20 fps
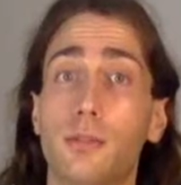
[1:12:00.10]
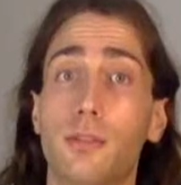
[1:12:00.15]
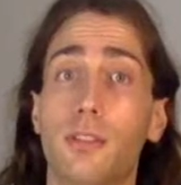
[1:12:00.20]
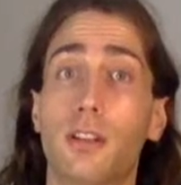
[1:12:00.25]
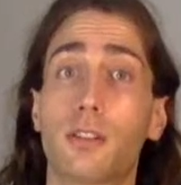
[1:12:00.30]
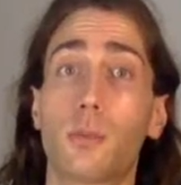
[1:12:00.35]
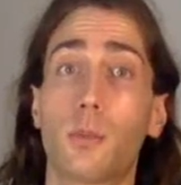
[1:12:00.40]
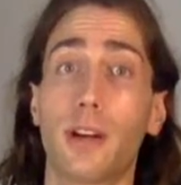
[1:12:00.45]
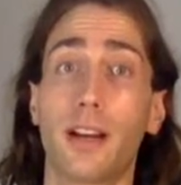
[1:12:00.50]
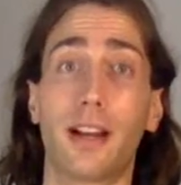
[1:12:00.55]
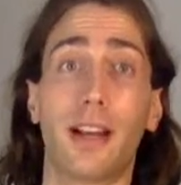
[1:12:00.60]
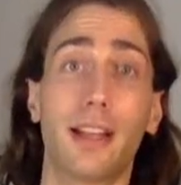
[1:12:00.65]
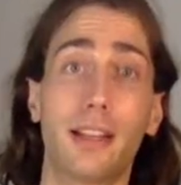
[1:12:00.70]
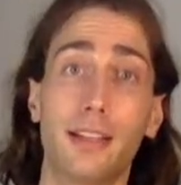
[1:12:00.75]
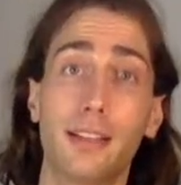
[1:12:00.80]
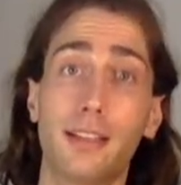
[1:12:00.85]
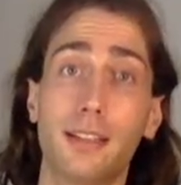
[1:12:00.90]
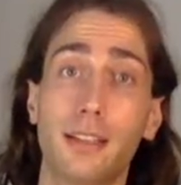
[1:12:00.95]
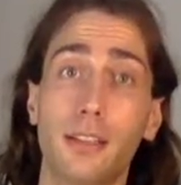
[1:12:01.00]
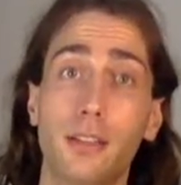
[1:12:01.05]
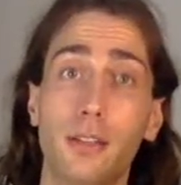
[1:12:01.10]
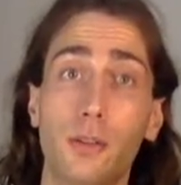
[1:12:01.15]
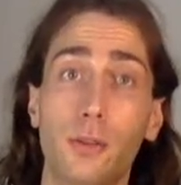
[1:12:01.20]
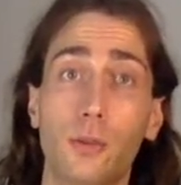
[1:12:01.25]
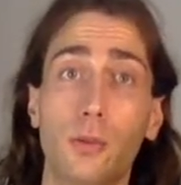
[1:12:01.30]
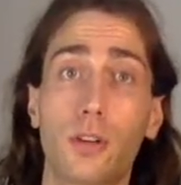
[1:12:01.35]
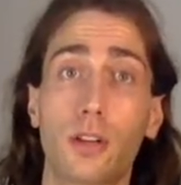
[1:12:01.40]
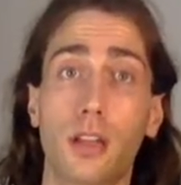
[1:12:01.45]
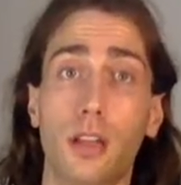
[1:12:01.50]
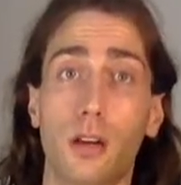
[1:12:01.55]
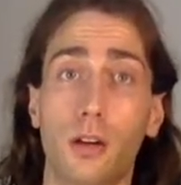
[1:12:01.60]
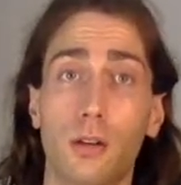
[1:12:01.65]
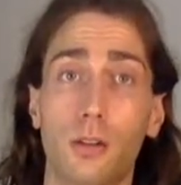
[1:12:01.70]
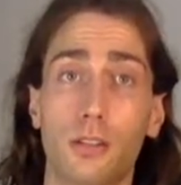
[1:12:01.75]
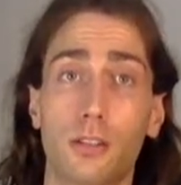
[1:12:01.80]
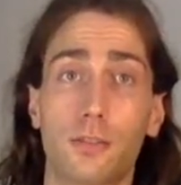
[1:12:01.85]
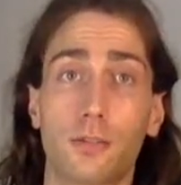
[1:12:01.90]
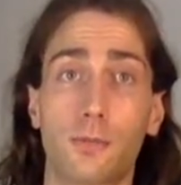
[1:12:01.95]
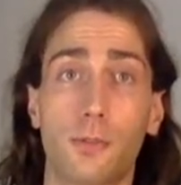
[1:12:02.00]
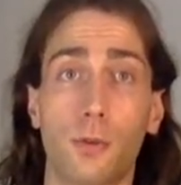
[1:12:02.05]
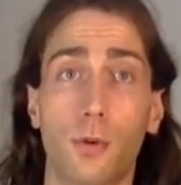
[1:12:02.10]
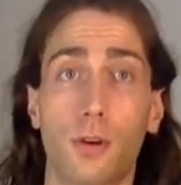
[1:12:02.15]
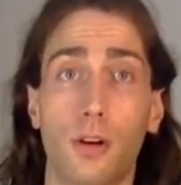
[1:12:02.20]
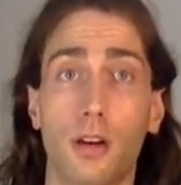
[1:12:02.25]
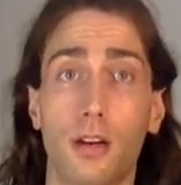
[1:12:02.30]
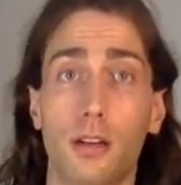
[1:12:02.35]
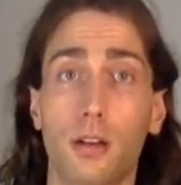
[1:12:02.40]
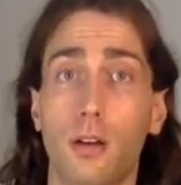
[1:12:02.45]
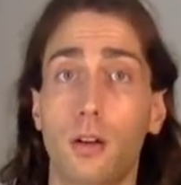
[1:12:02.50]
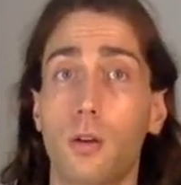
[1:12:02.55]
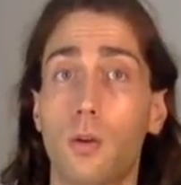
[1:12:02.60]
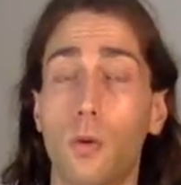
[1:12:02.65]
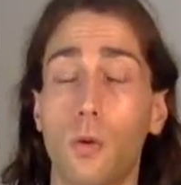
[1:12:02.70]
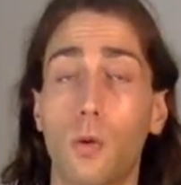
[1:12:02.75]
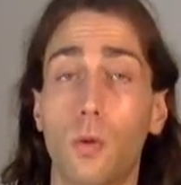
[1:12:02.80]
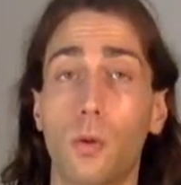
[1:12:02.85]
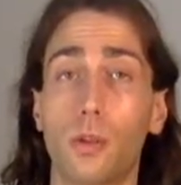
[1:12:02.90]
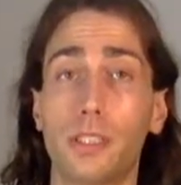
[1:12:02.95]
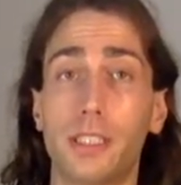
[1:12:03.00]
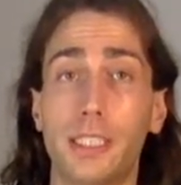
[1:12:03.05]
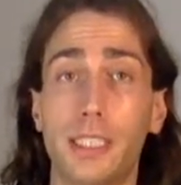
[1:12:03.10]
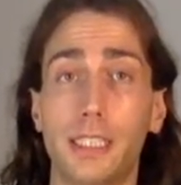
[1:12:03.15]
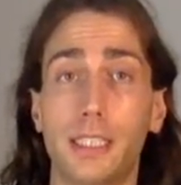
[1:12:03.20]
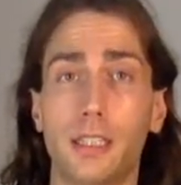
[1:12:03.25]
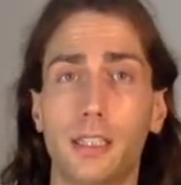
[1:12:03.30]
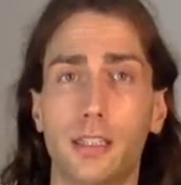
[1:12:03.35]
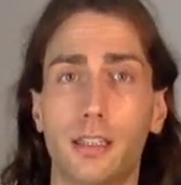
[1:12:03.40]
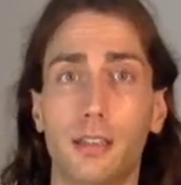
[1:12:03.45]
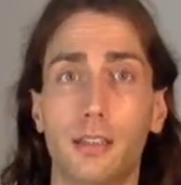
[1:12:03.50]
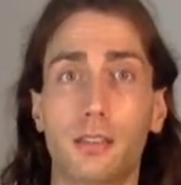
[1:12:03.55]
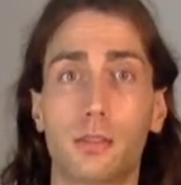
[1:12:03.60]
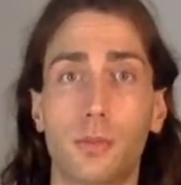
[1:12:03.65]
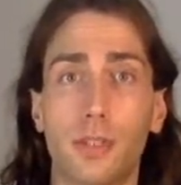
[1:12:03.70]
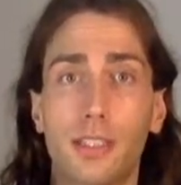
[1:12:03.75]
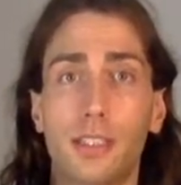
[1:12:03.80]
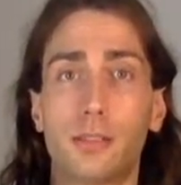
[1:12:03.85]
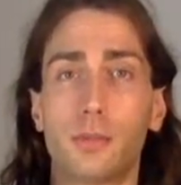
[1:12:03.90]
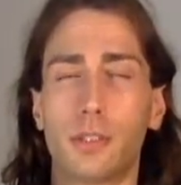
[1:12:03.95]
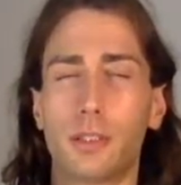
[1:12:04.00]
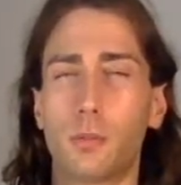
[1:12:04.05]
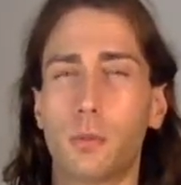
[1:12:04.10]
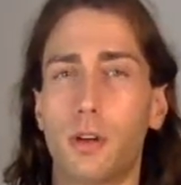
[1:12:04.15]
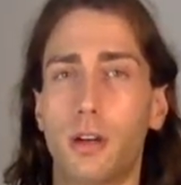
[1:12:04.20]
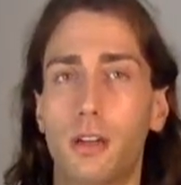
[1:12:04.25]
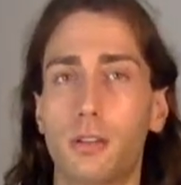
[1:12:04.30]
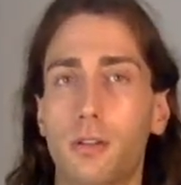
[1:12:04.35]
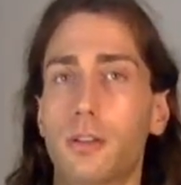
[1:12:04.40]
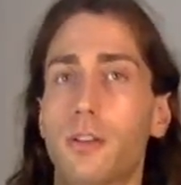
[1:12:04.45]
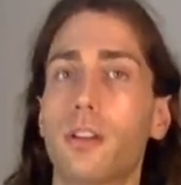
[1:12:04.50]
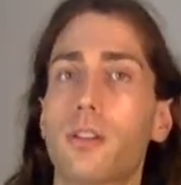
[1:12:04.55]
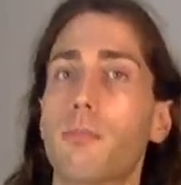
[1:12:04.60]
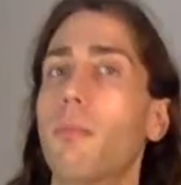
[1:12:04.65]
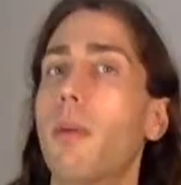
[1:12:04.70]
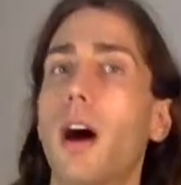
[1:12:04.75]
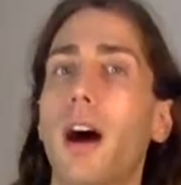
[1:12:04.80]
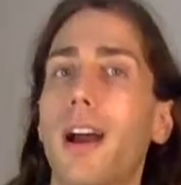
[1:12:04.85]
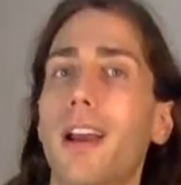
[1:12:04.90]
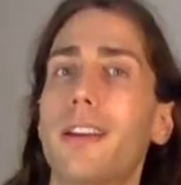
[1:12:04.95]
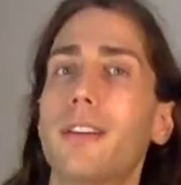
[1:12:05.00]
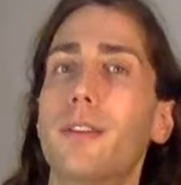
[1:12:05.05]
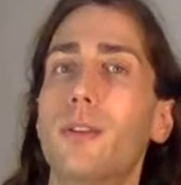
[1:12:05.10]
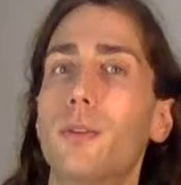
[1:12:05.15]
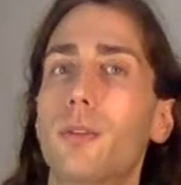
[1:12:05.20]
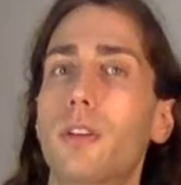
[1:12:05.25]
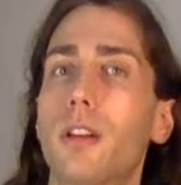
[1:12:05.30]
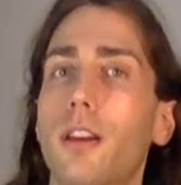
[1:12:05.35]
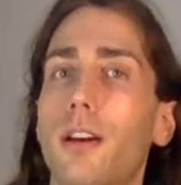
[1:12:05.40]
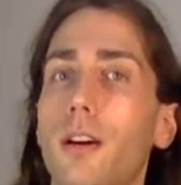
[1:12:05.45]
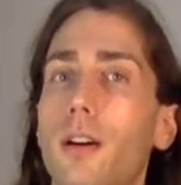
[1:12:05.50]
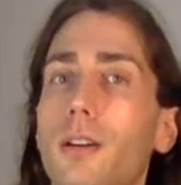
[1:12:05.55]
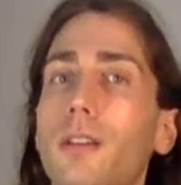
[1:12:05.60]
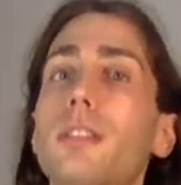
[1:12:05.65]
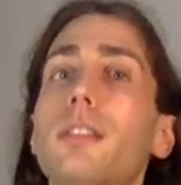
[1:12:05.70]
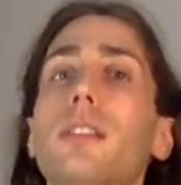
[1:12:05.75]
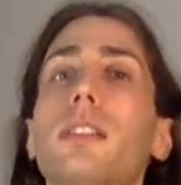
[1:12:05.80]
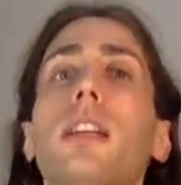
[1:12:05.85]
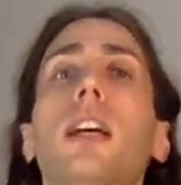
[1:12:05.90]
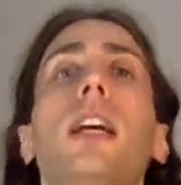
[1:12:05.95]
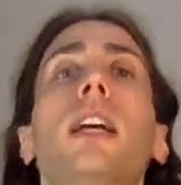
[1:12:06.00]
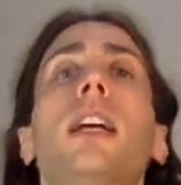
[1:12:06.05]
not wear any new clothes for the whole year 2021, or not buy new clothes.